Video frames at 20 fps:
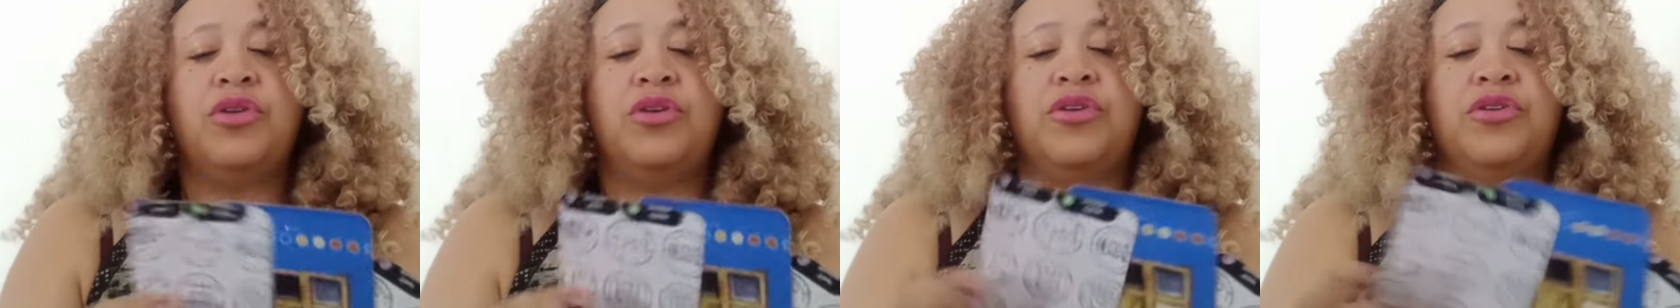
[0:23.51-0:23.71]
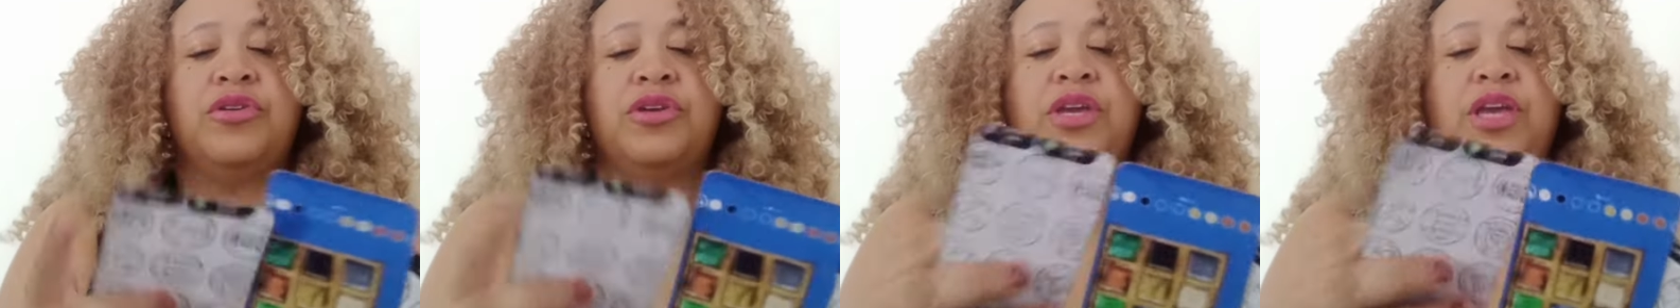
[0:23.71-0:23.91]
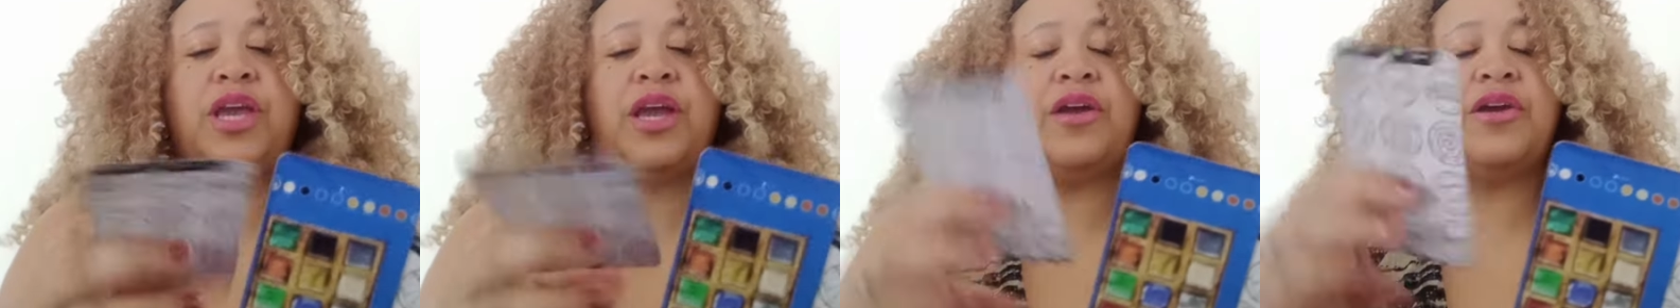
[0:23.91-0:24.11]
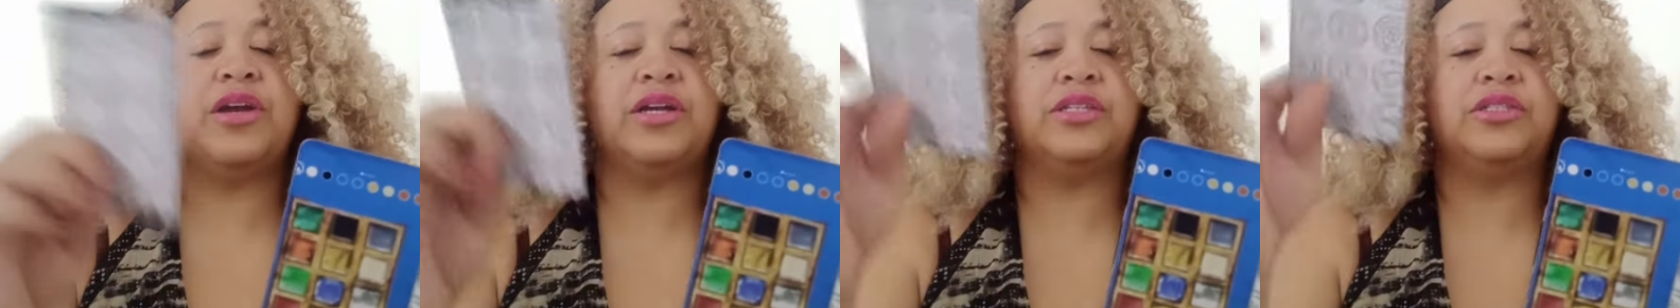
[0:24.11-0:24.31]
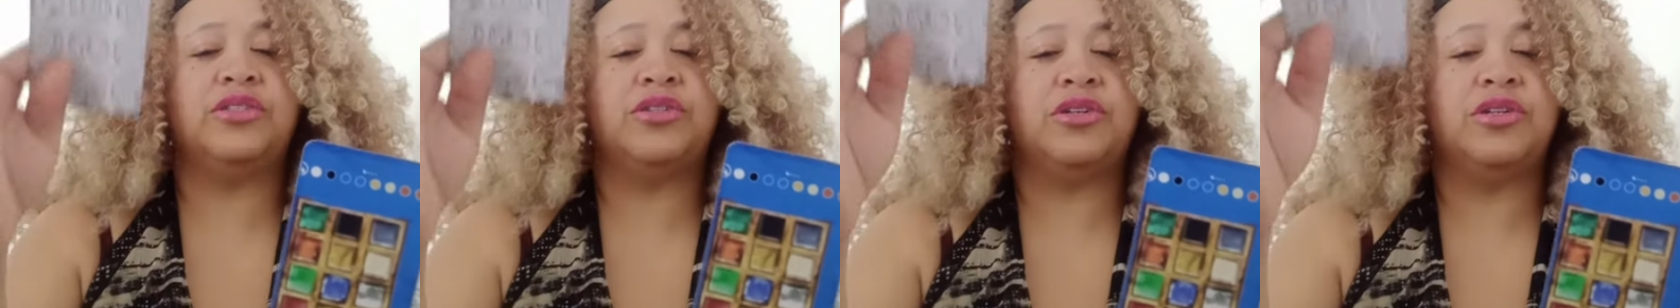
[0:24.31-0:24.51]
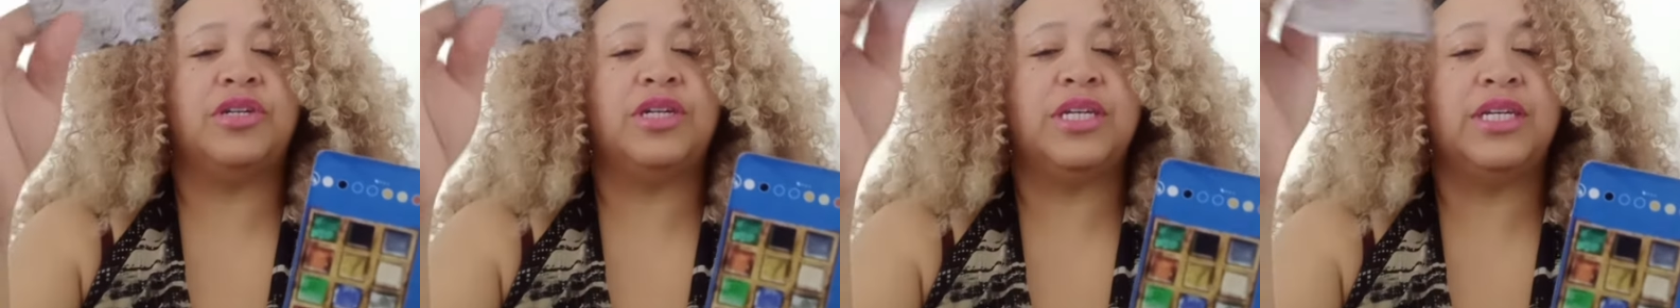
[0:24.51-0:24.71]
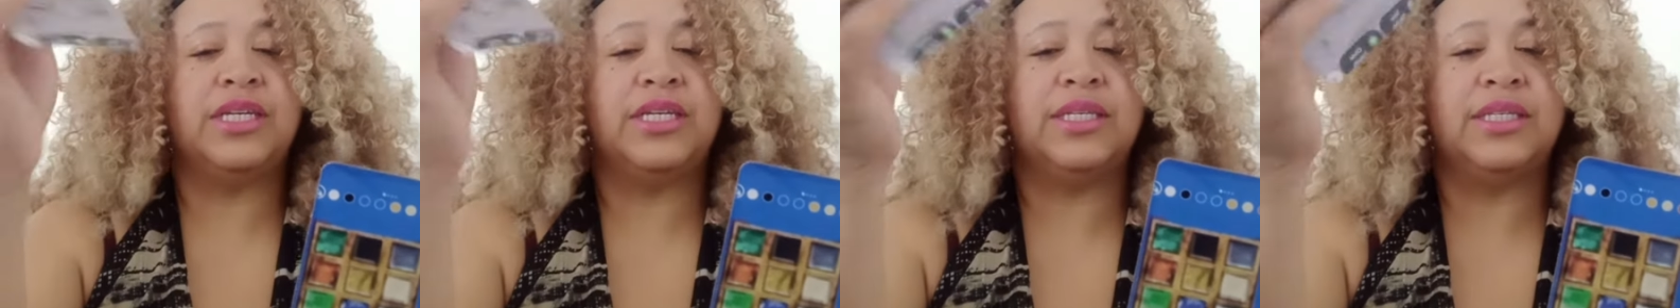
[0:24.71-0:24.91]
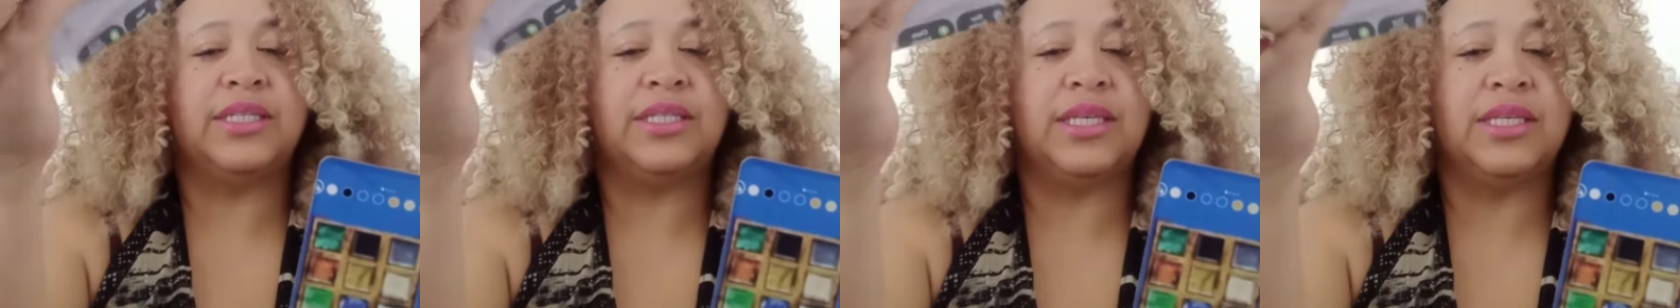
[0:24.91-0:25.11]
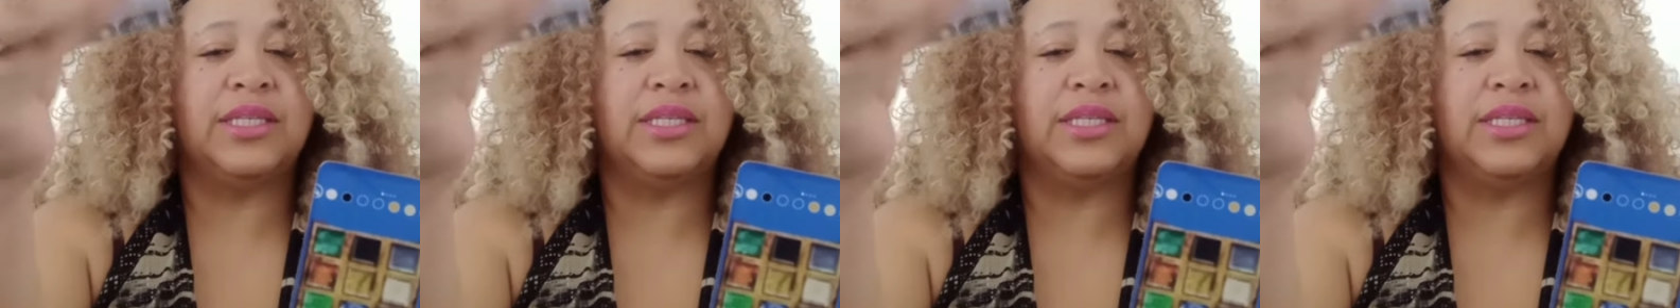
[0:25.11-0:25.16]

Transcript: your character is